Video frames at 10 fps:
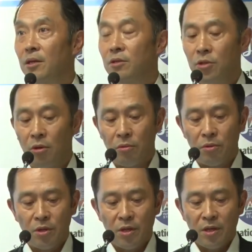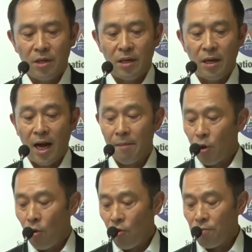So I'm
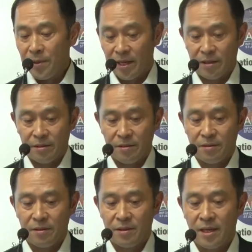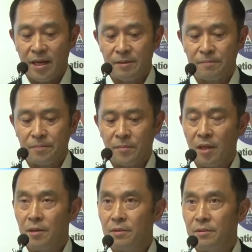hoping that
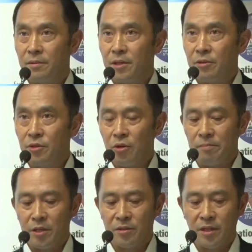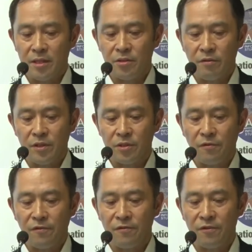there's going to be a sense of this
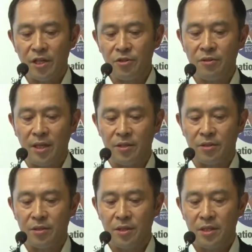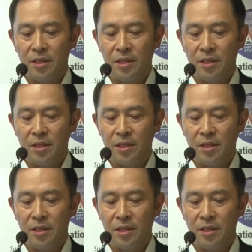freshness